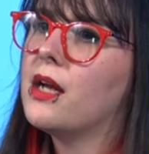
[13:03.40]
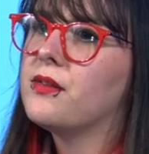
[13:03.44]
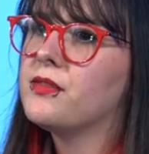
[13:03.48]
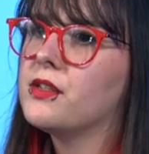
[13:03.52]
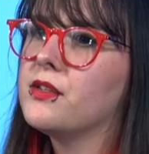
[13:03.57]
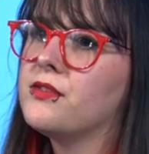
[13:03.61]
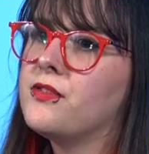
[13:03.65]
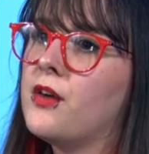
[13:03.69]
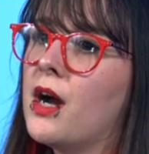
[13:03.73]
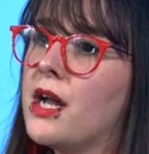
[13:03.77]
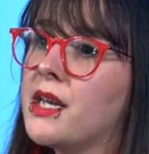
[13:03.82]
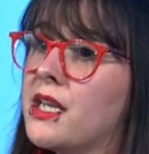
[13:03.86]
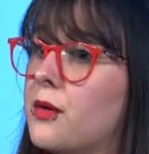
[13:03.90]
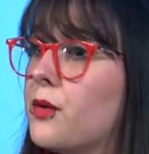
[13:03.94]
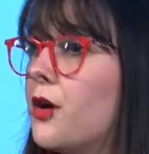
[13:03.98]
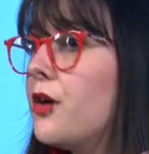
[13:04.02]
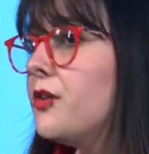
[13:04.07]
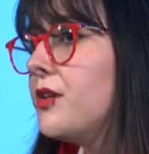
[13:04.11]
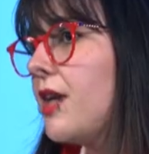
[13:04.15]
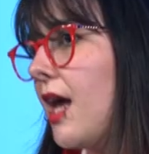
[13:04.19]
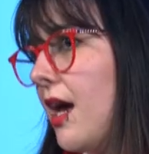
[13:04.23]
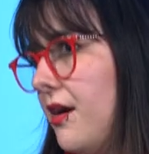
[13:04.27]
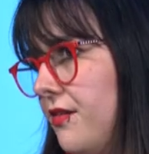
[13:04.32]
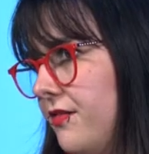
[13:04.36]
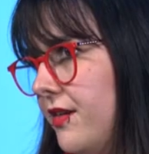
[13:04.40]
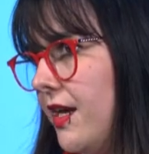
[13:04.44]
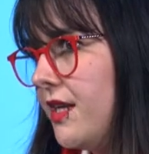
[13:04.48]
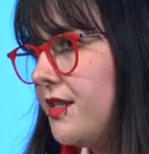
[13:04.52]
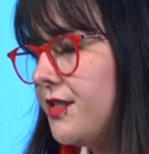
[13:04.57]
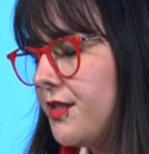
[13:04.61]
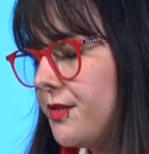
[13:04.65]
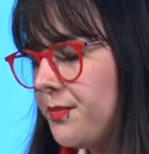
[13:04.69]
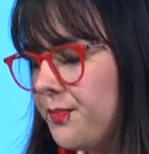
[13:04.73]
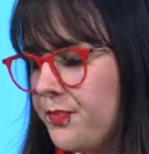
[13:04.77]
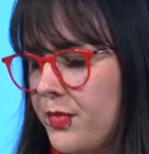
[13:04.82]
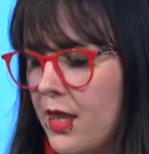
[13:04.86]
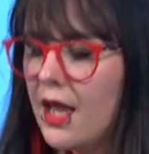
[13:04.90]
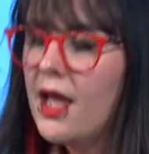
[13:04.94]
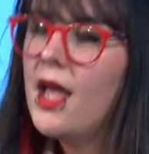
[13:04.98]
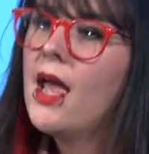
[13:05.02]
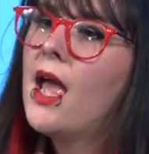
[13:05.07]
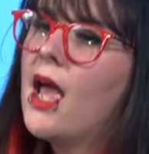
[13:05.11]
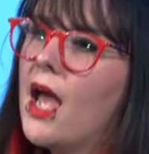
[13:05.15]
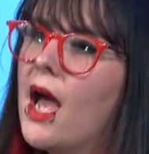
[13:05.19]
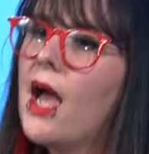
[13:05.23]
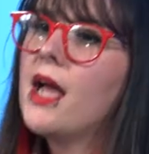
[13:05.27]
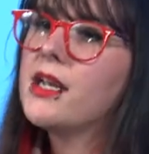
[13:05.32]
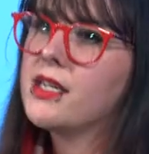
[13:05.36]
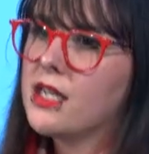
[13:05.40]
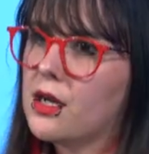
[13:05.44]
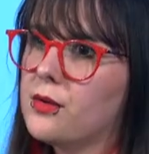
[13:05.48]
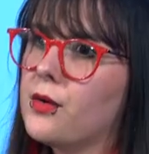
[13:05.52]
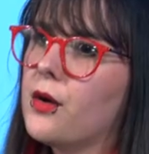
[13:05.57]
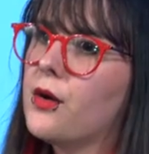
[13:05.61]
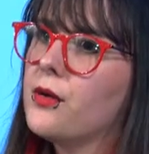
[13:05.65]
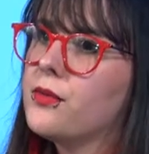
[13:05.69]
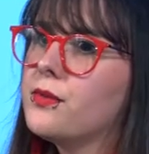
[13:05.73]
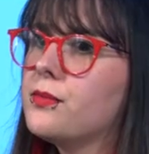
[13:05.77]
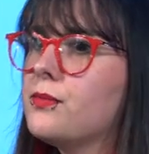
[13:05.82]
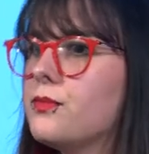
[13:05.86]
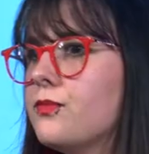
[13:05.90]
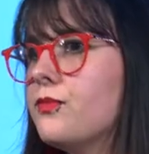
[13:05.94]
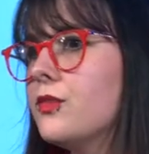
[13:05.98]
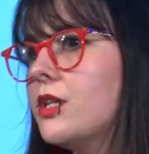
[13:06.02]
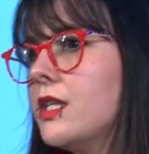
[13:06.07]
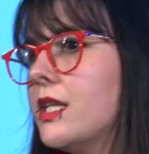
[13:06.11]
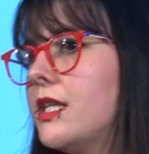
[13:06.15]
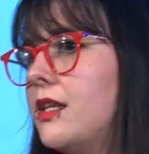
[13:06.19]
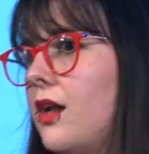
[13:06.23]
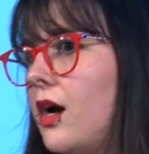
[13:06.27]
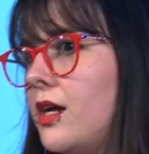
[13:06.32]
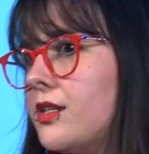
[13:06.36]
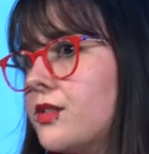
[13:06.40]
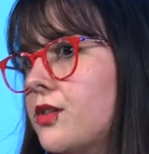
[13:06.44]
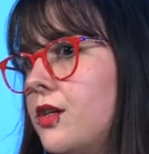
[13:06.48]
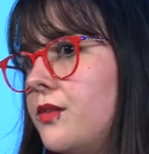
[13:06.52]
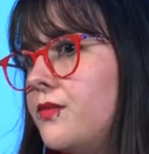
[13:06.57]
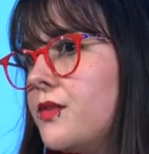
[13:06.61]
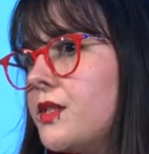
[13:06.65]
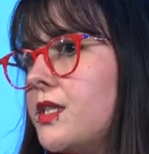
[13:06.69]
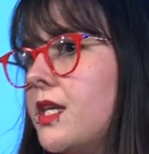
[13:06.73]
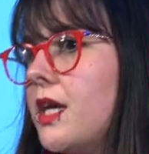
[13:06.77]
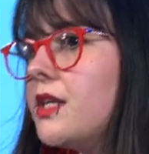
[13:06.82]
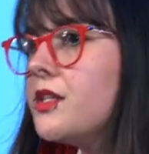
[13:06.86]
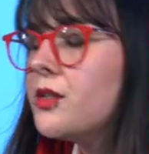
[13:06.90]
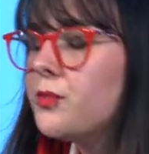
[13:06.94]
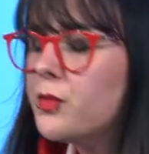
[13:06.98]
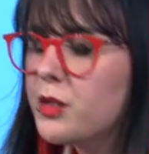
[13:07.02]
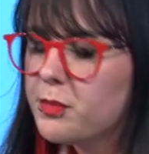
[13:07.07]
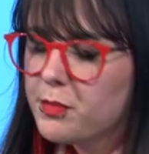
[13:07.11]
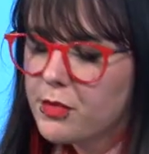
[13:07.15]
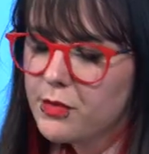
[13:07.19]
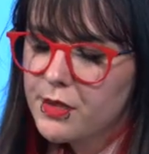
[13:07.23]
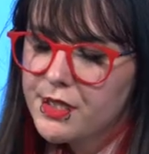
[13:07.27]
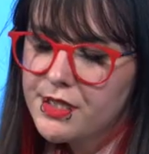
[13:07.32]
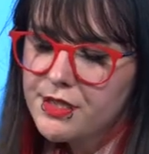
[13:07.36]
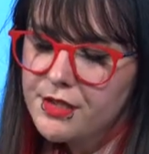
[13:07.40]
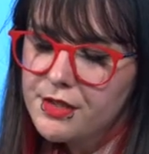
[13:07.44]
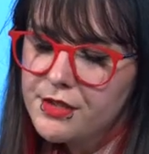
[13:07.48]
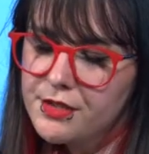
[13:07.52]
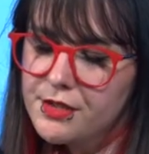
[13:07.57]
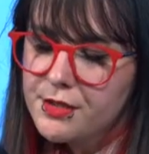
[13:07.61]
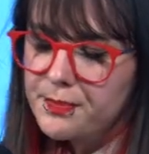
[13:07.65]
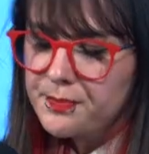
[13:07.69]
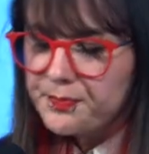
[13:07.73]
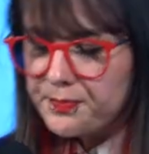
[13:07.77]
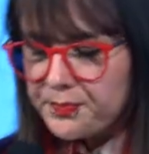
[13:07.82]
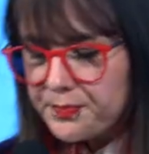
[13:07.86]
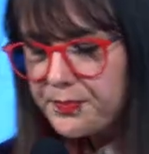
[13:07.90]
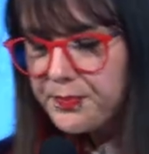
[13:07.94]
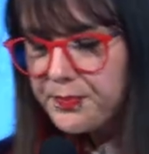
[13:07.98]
have to find our own cafes and our own really nice conversation with baristas.